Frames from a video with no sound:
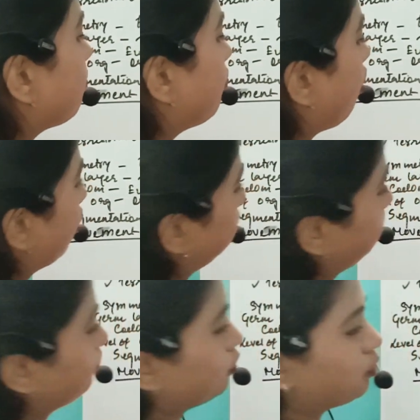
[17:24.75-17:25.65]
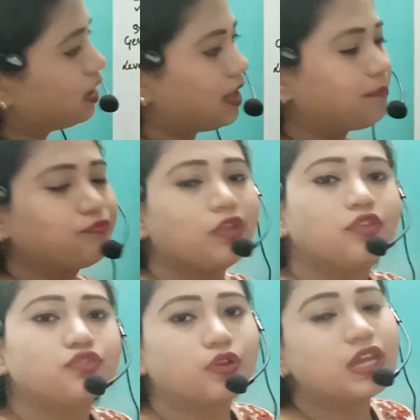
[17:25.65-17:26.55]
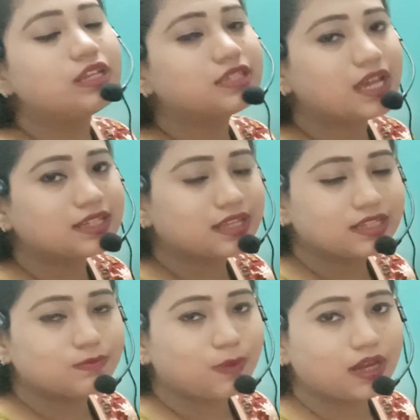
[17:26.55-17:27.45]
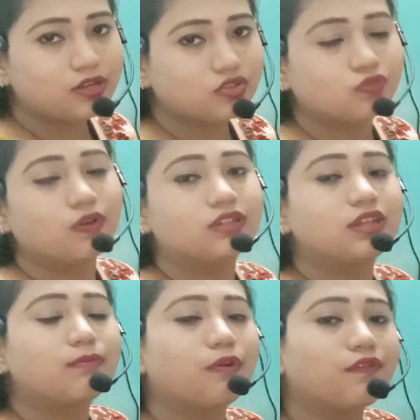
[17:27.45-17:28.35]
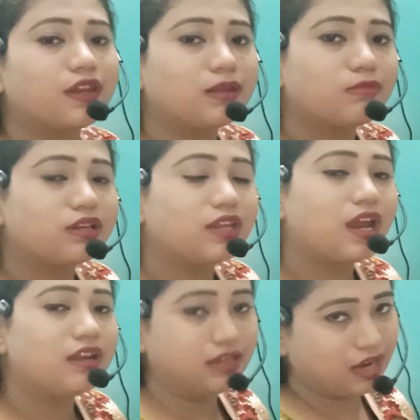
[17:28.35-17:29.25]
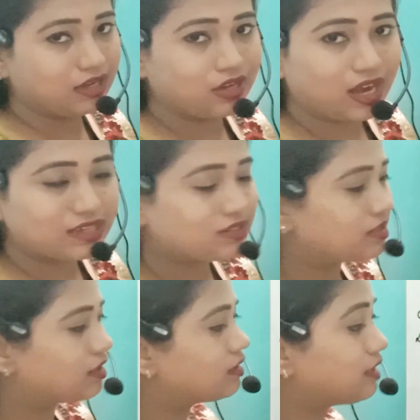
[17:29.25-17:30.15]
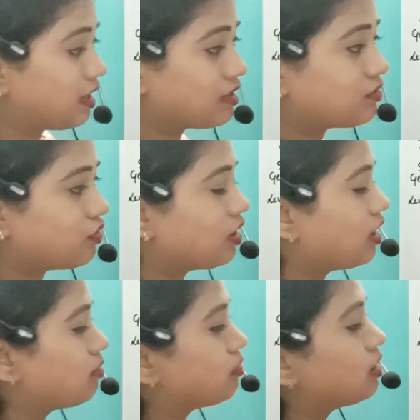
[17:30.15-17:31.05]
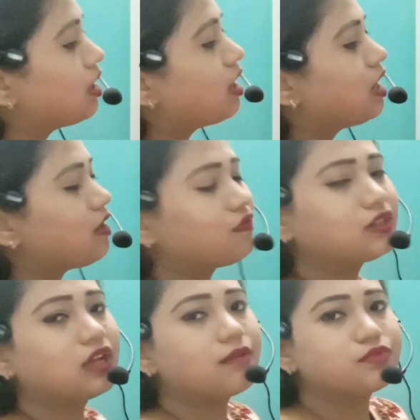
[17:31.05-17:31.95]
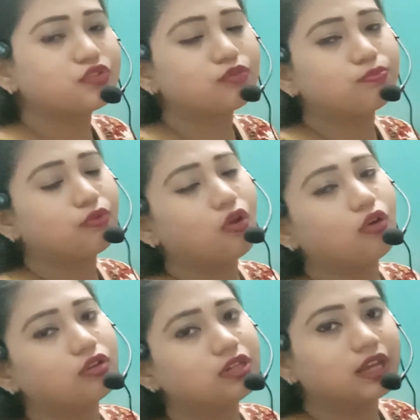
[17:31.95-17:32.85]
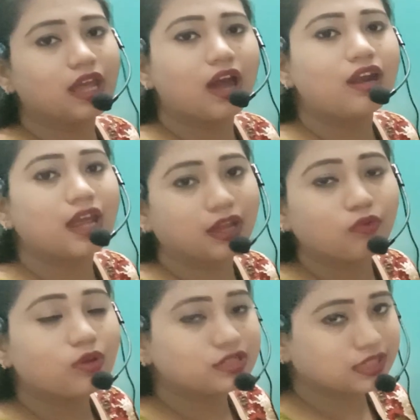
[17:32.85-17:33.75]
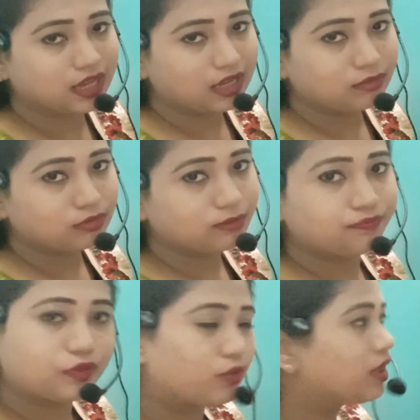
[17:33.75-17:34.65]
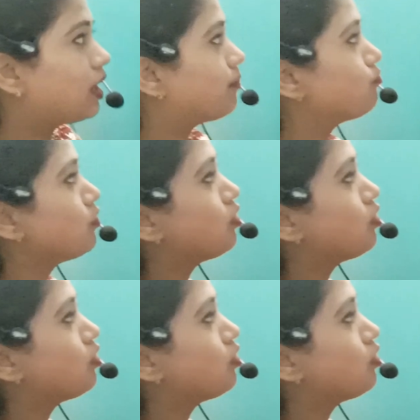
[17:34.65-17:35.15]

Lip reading: prawn. Okay, so insects and spiders, what type of animal they are? They are terrestrial animal. If it comes to prawn, they are aquatic animal. Okay,